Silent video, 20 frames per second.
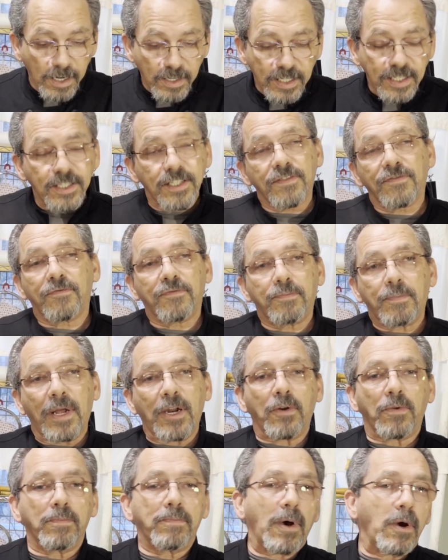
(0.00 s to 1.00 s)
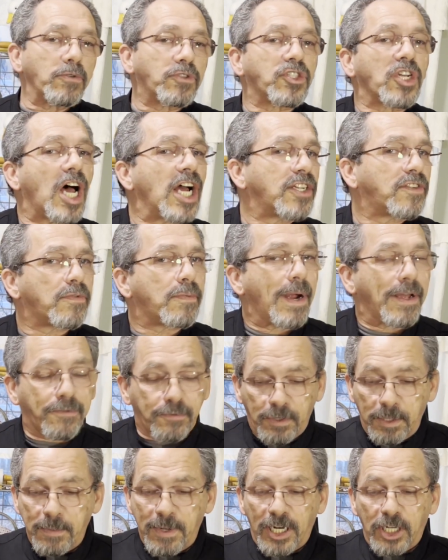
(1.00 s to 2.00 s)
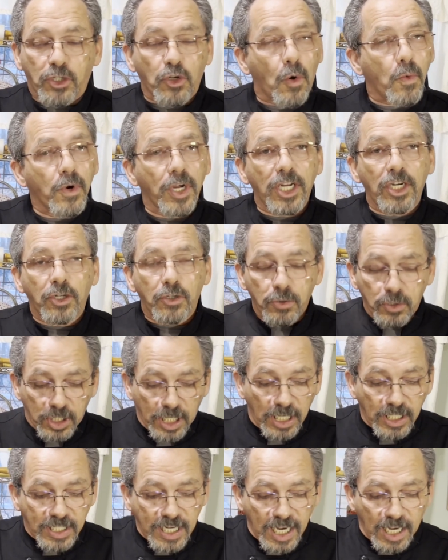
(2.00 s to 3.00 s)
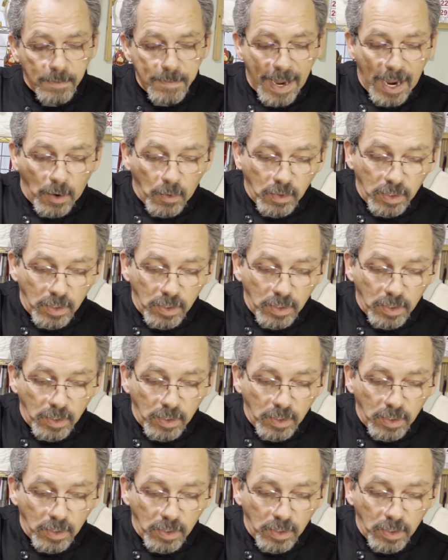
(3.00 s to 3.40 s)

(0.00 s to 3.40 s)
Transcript: that these have been on both sides for about 3 minutes, all we're going to do is going to take them out,